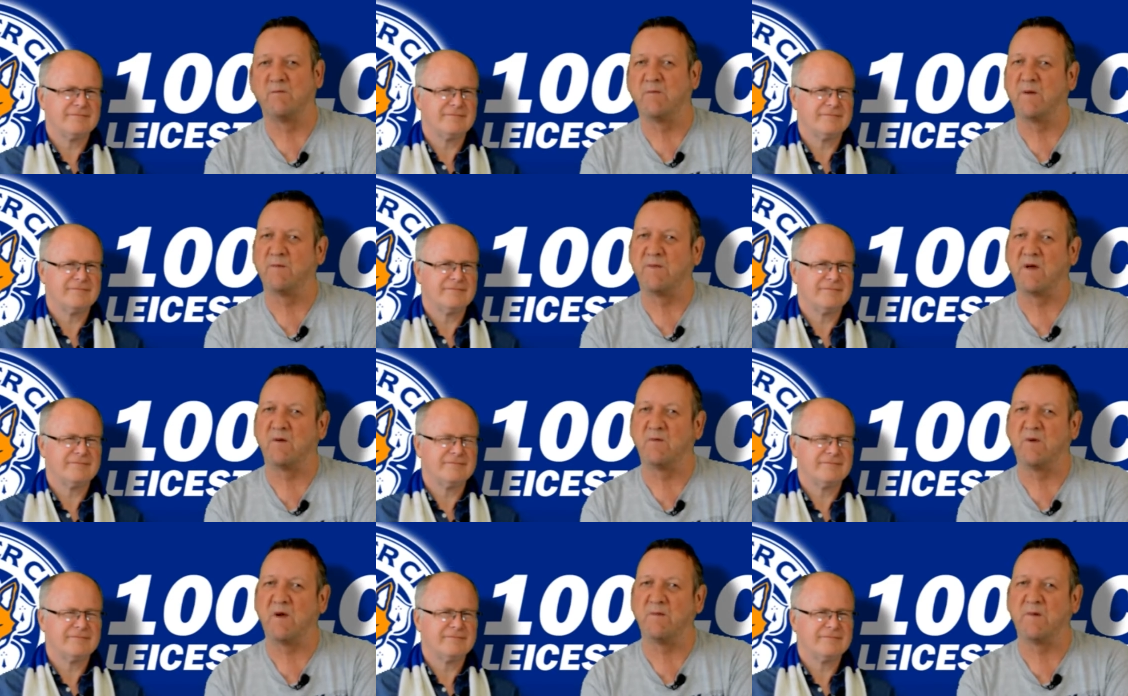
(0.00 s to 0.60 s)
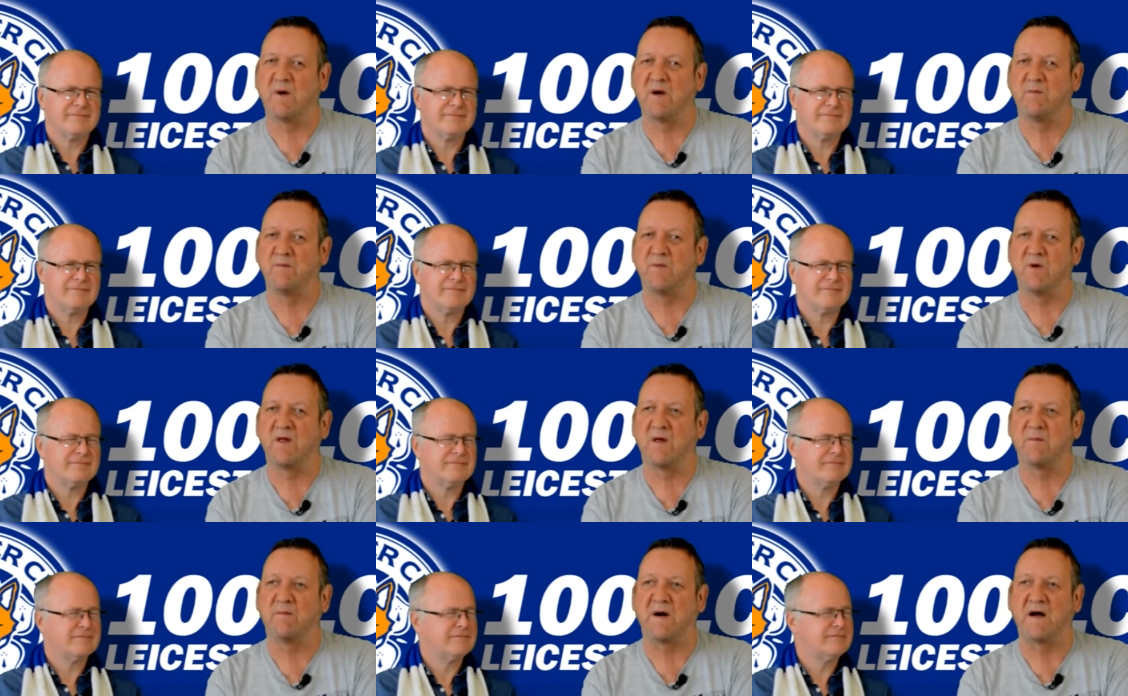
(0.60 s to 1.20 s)
Speaker 1: maybe a wee bit about
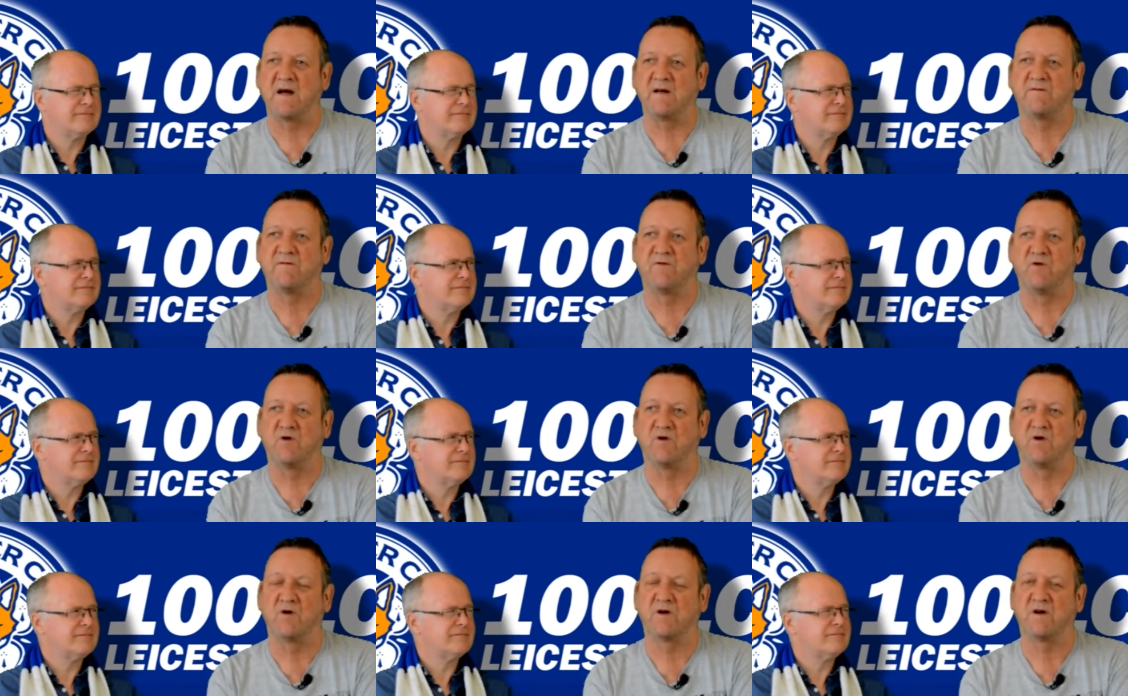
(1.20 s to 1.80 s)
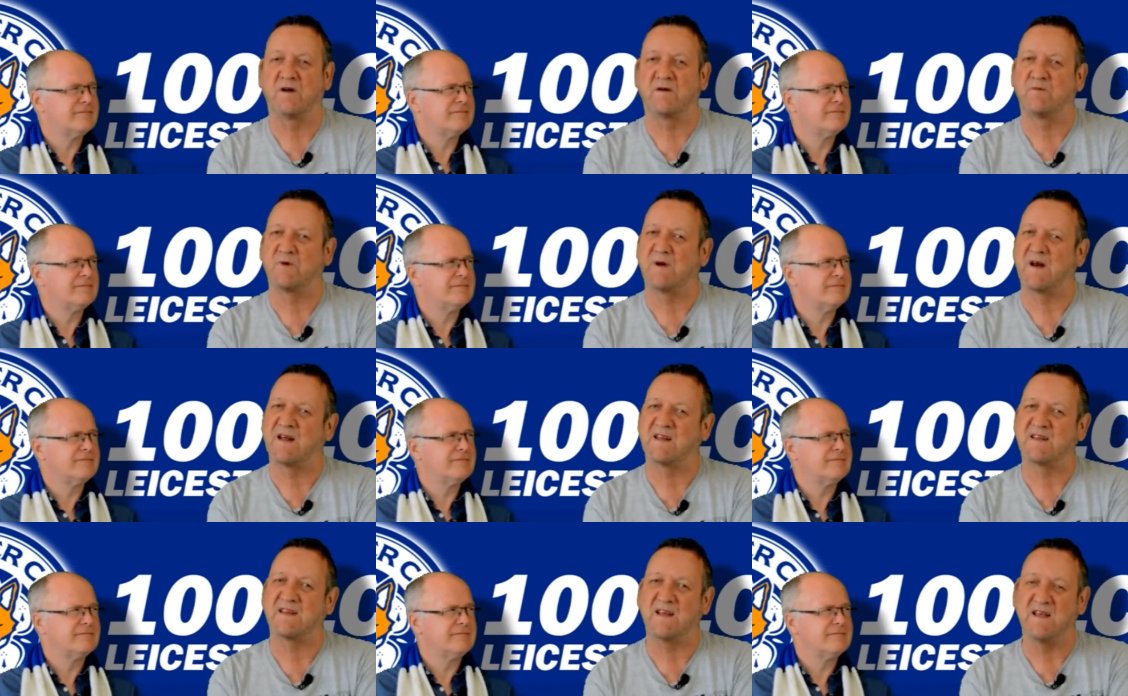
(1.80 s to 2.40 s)
the back four, where
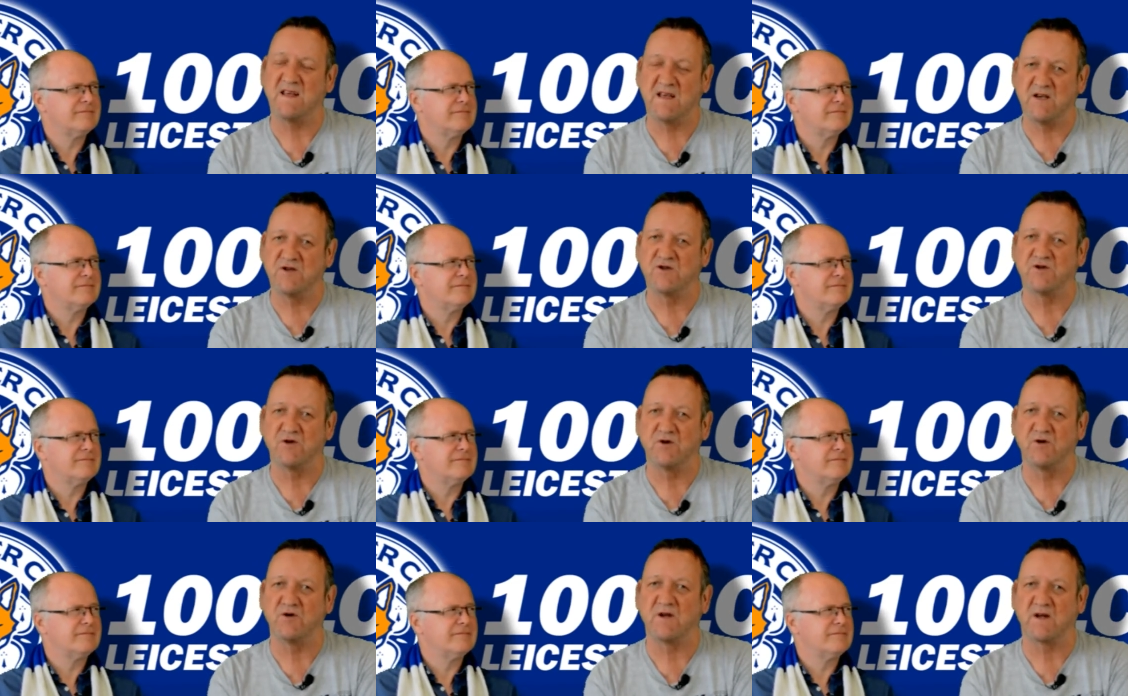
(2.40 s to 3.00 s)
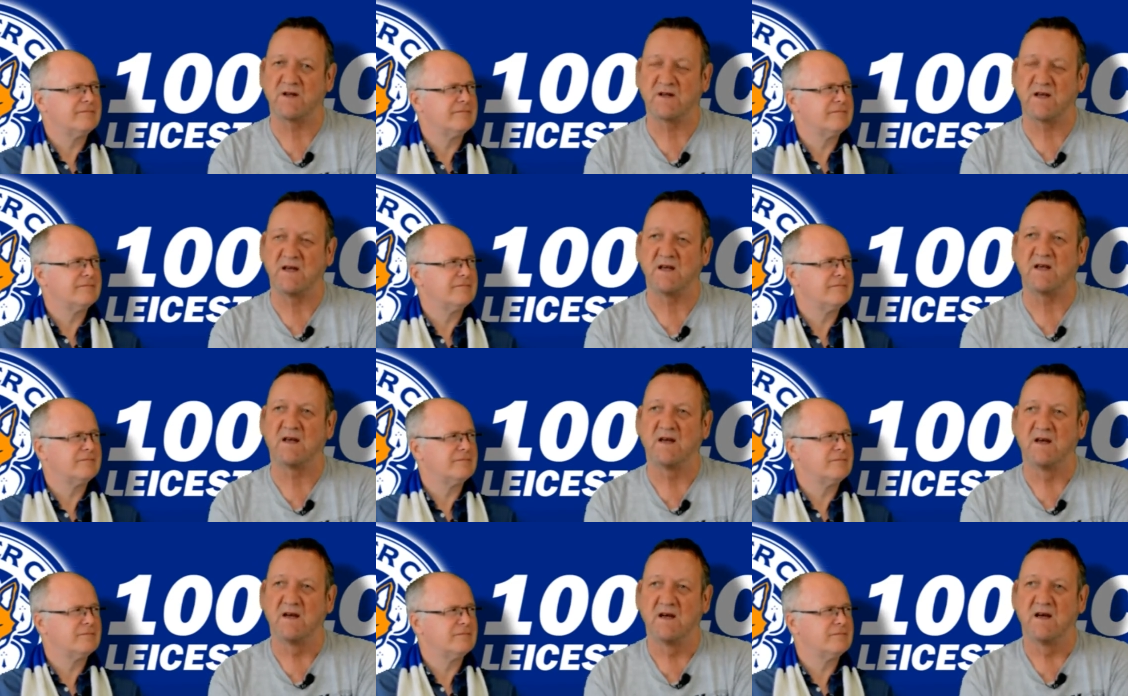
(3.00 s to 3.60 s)
I think he should. I
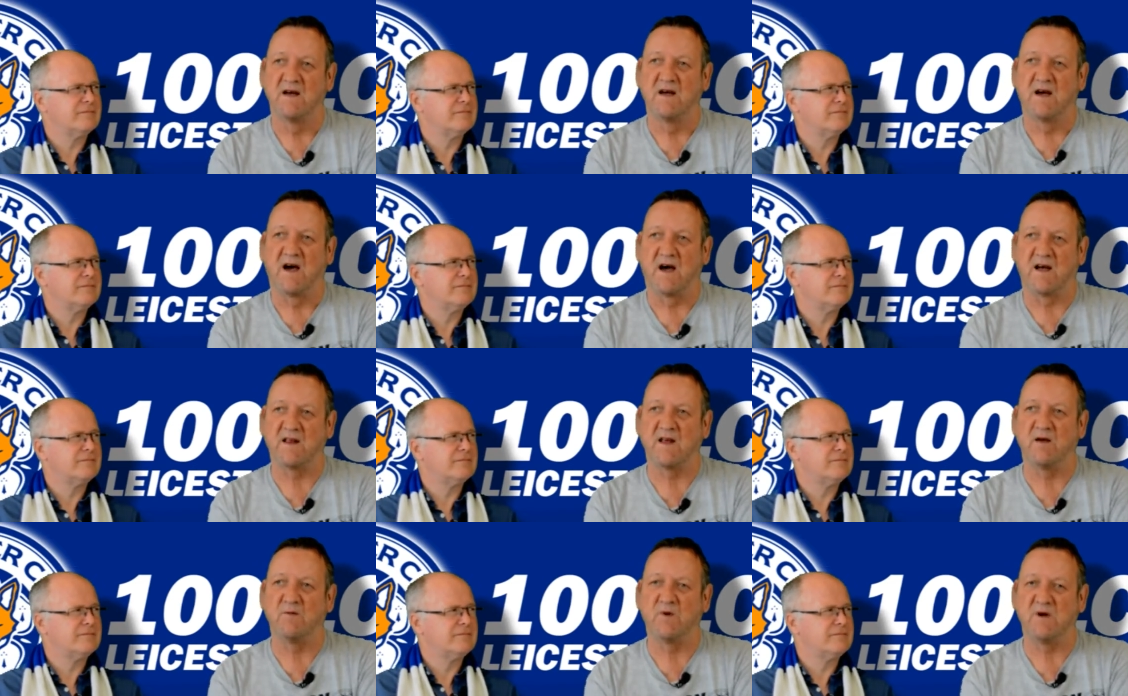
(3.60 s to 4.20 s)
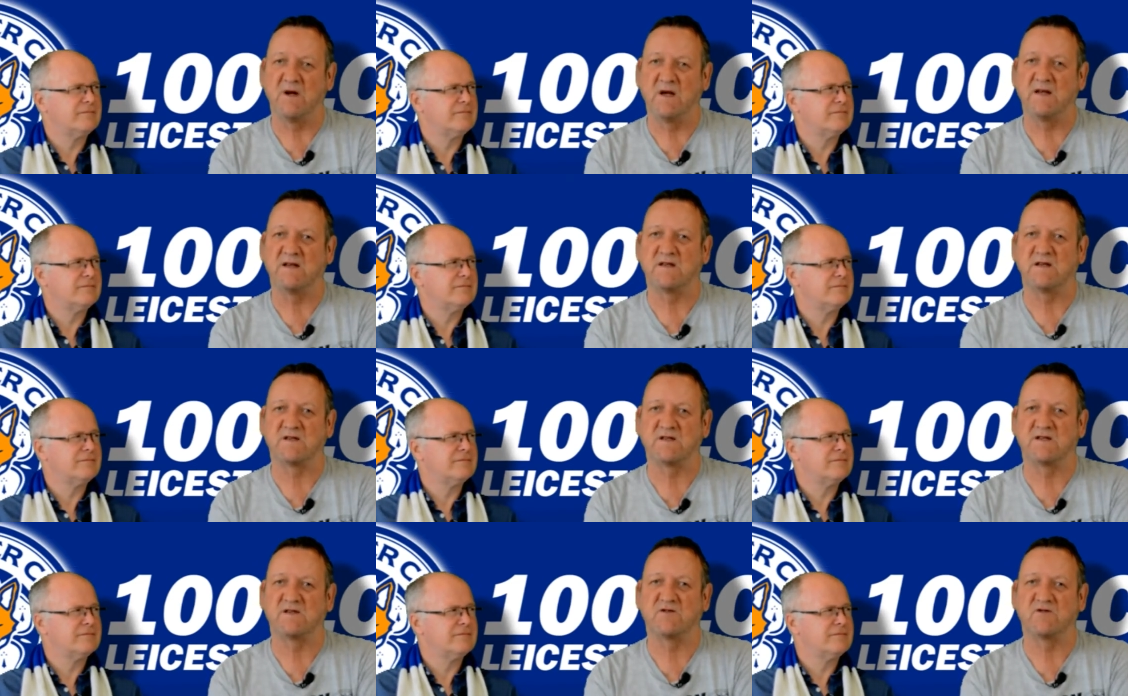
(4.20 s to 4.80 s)
think I think we need
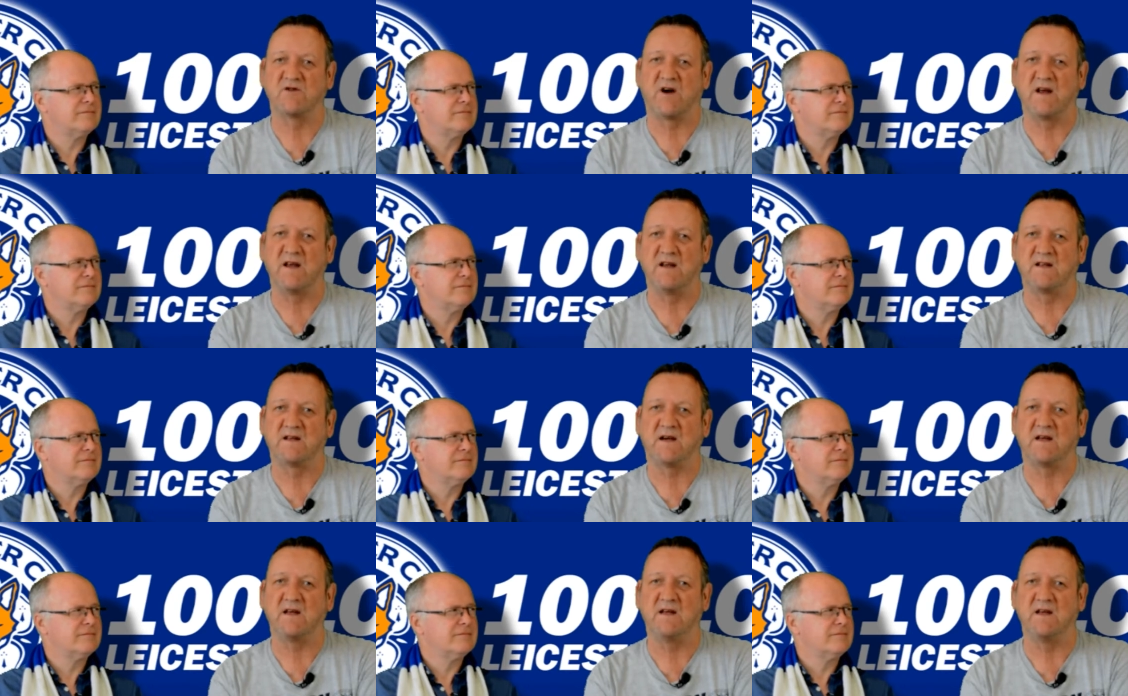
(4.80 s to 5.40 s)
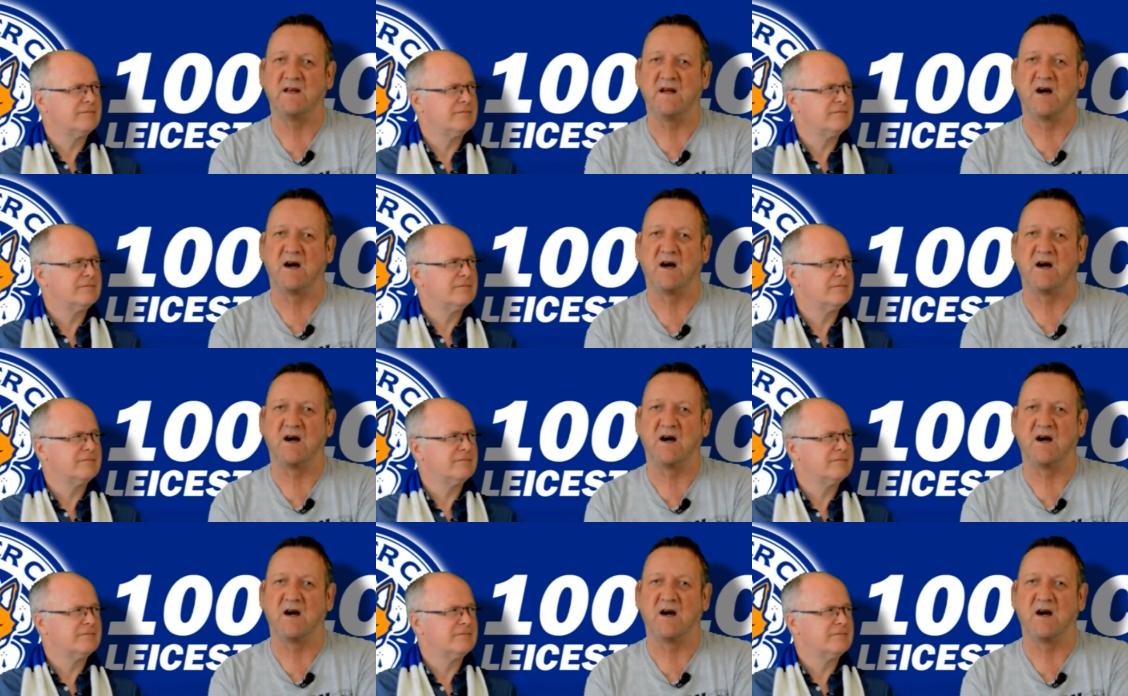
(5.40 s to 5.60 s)
to try and tighten that